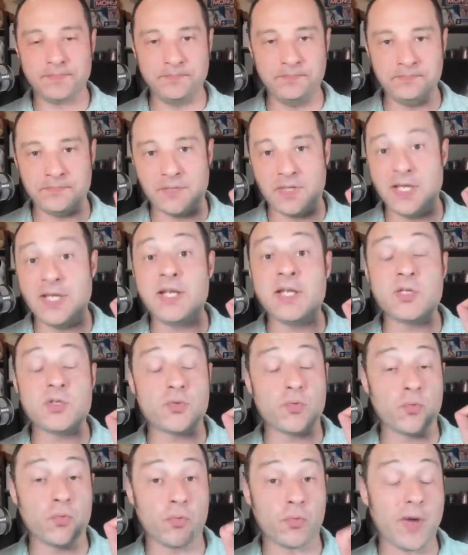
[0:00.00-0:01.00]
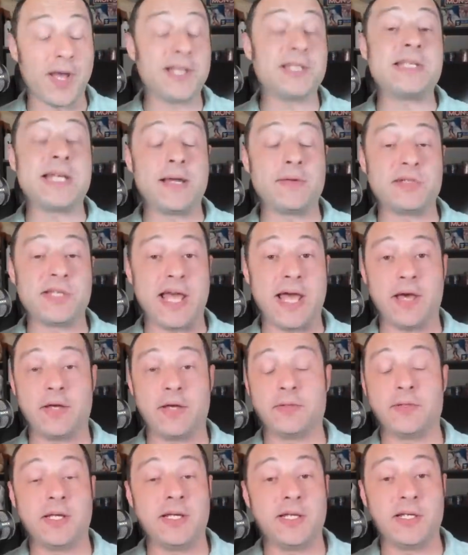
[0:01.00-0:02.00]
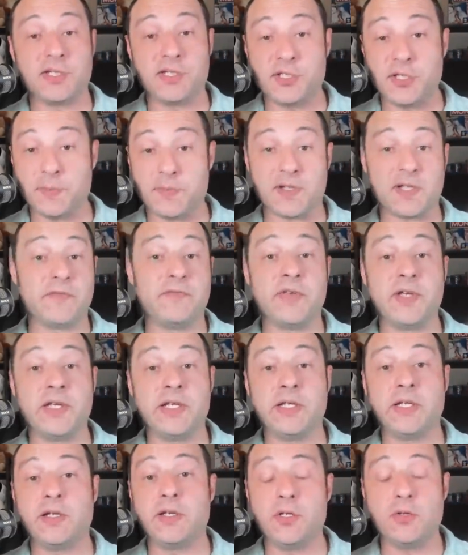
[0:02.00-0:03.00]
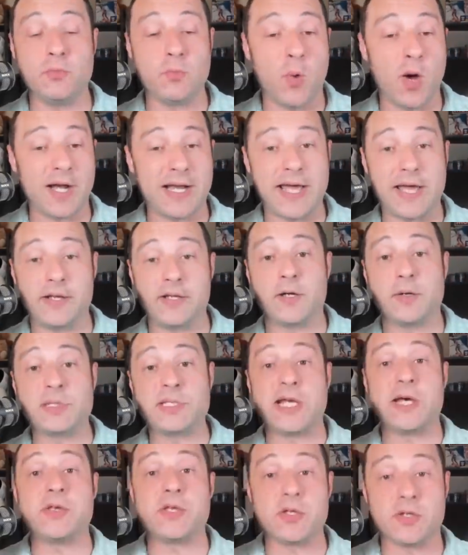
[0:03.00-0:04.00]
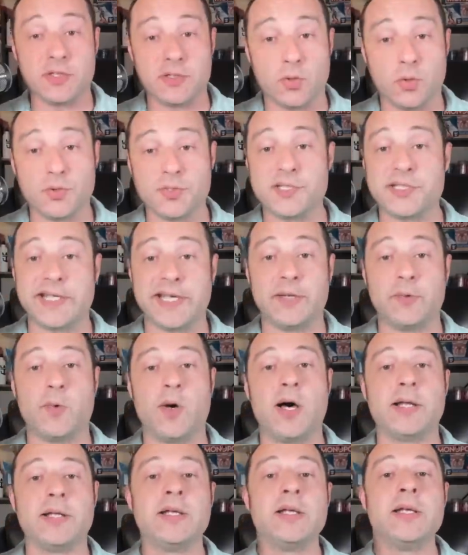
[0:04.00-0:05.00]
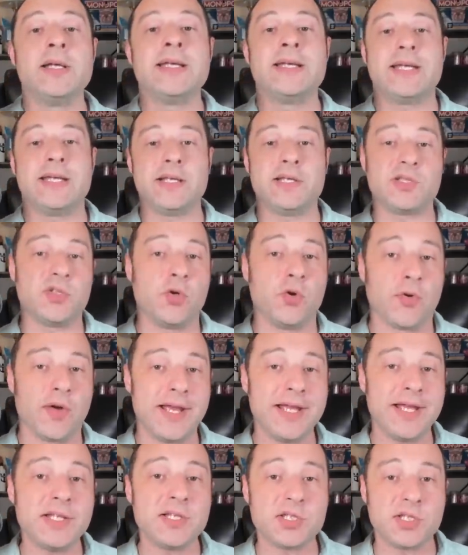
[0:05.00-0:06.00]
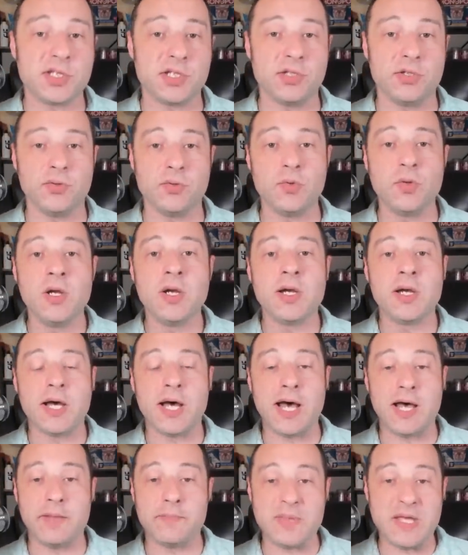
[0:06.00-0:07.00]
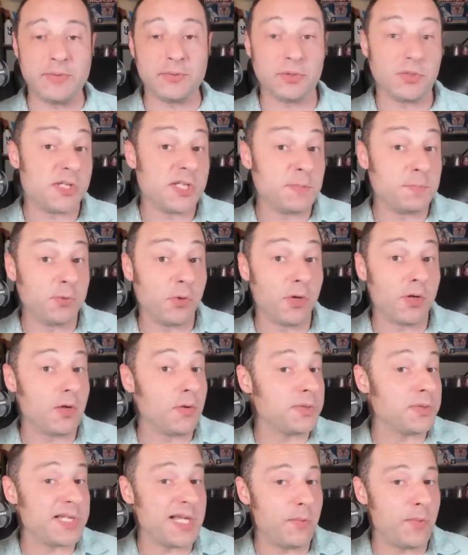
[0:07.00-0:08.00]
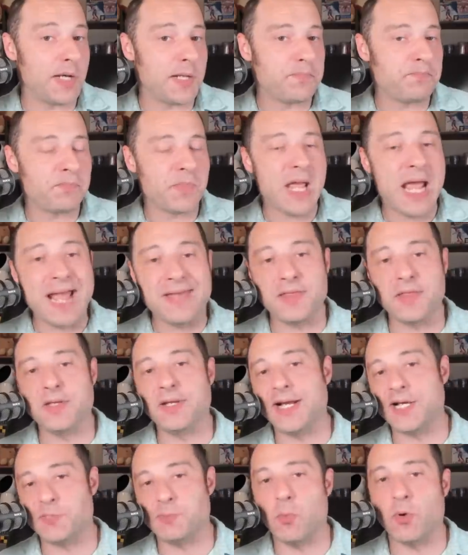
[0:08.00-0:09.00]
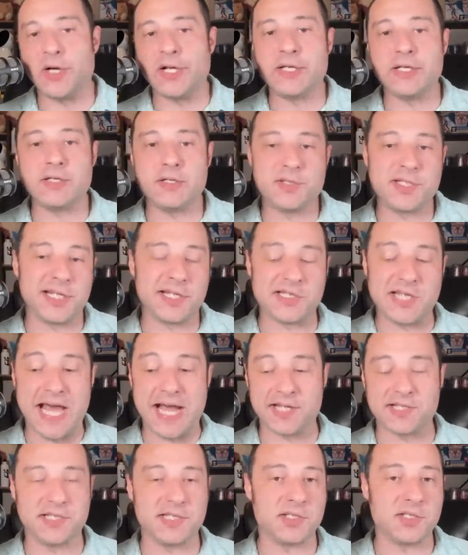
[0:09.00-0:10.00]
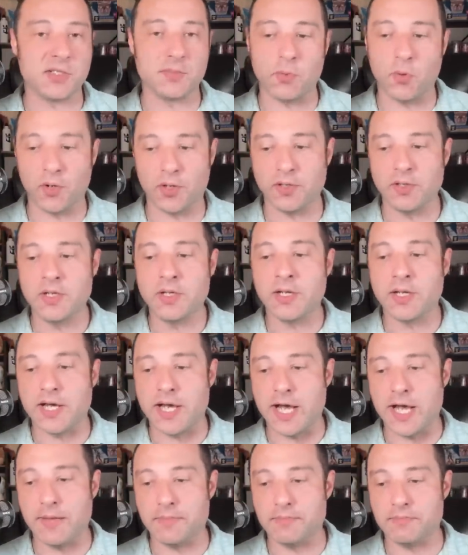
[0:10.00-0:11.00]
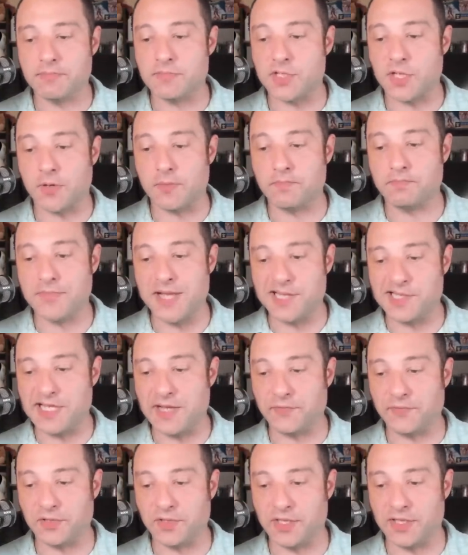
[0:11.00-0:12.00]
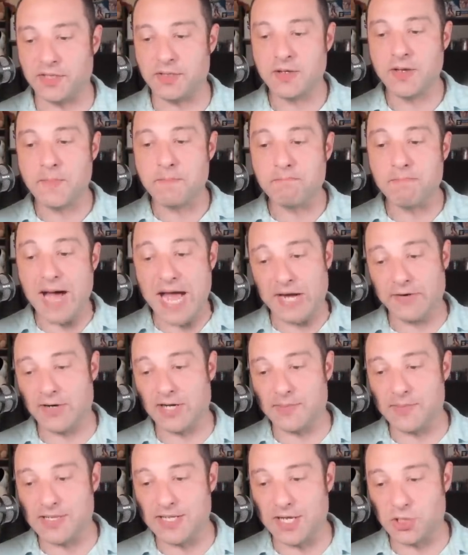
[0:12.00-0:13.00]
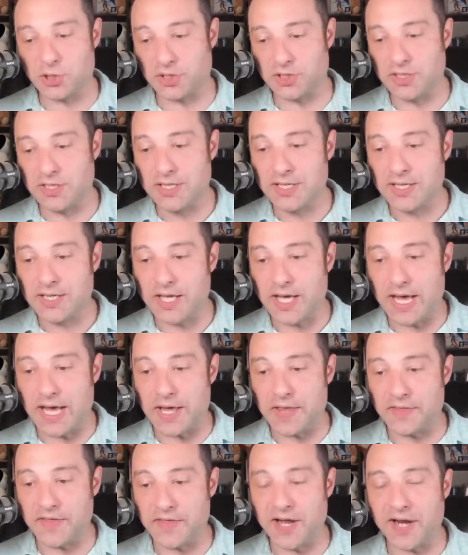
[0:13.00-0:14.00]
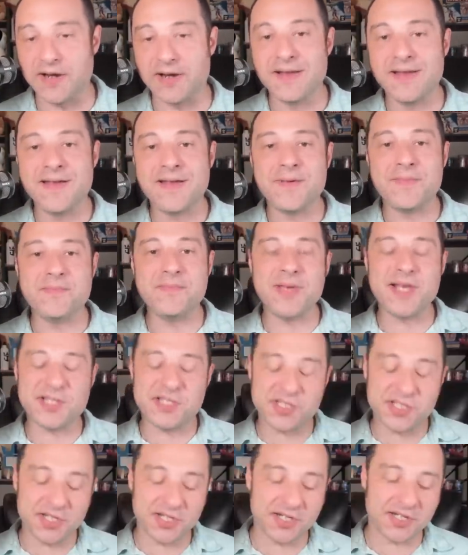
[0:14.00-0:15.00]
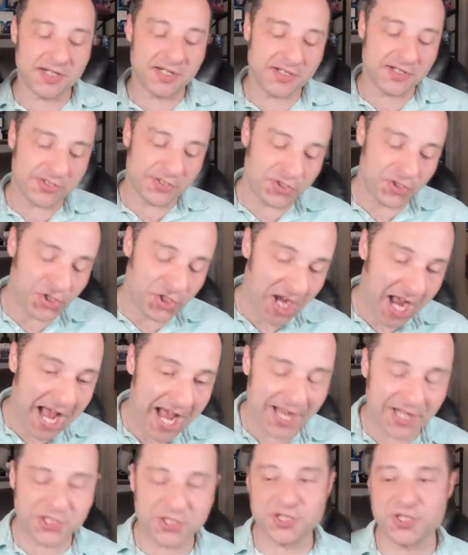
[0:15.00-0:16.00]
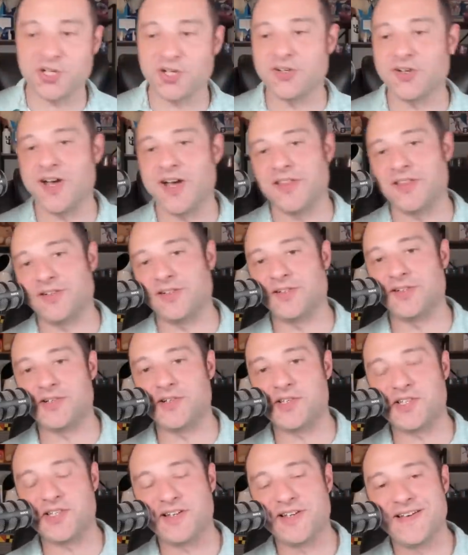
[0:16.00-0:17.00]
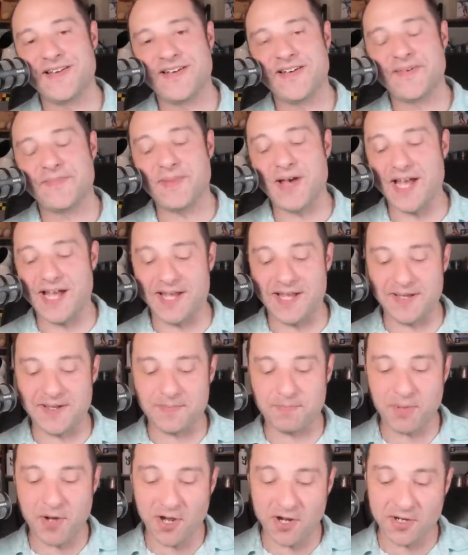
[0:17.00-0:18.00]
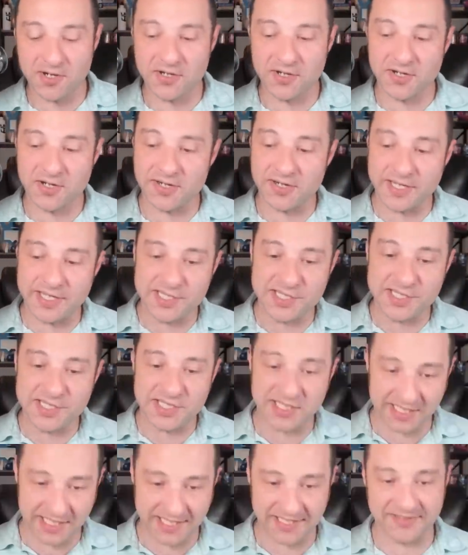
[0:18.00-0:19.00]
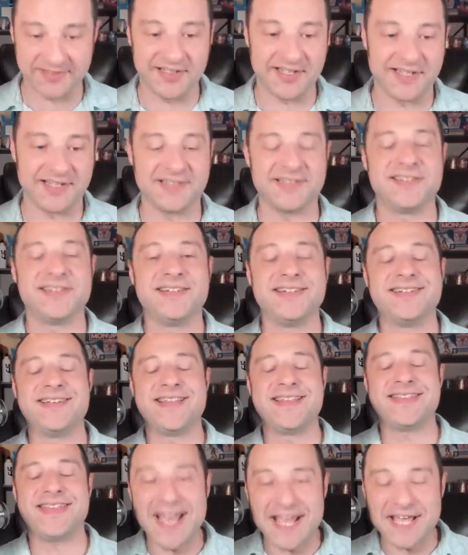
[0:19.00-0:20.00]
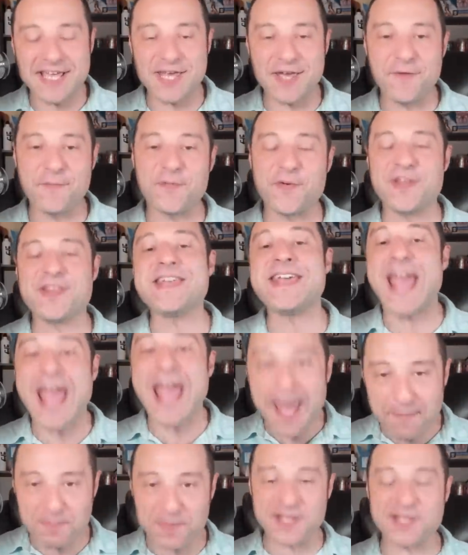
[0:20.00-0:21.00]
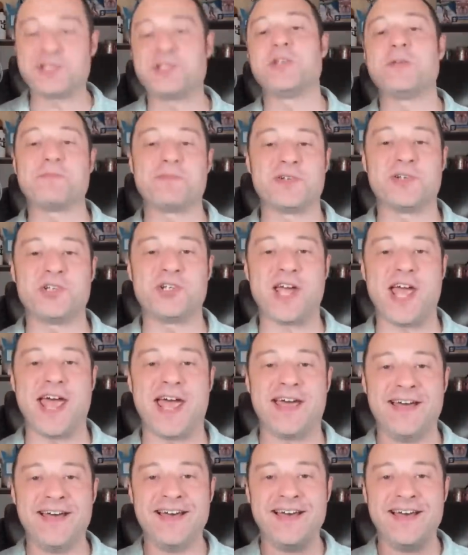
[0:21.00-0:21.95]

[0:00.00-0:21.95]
it is right downtown. It is super convenient. You walk out of your hotel, you're in Old San Juan. It is great to uh, be able to explore Old San Juan. And then the next morning, you take a taxi to the port. Um, so that's definitely my recommendation uh, there. Mr. Josh Carruthers, my partner in tequila, thank you for the epic super chat.